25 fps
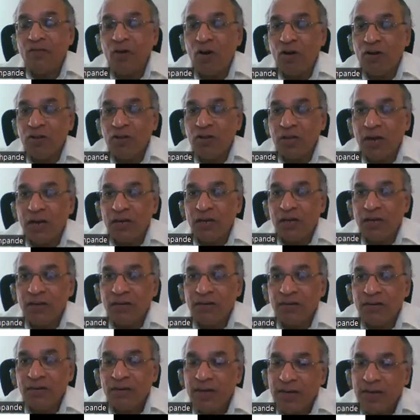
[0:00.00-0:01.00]
or the gutter
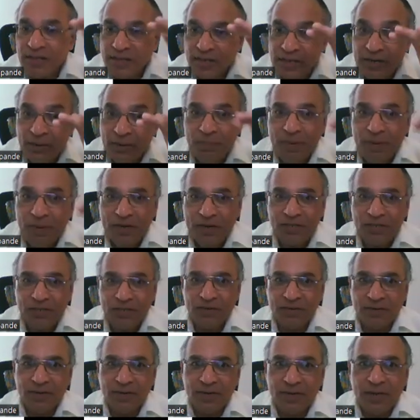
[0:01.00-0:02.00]
is a
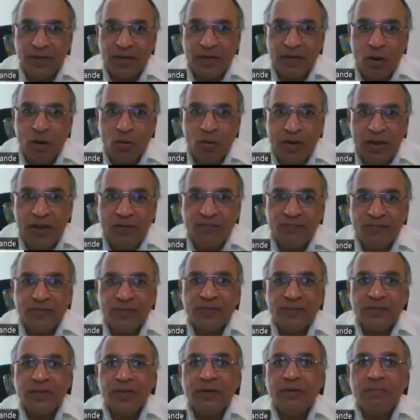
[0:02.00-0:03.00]
depression. Now cleft,
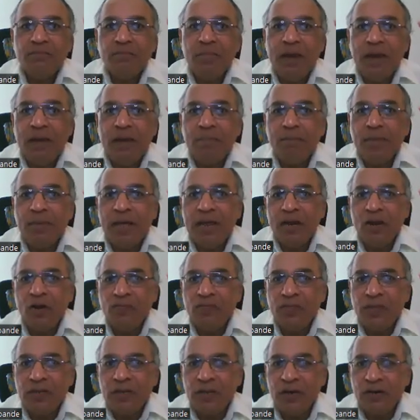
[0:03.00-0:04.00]
membrane
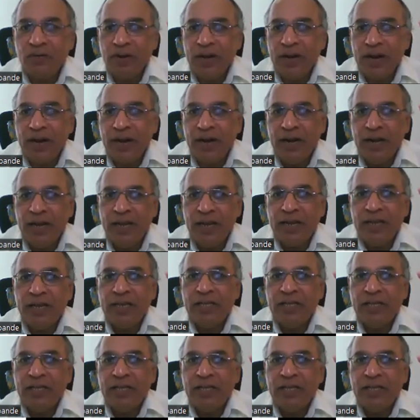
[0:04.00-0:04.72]
of the nerve ending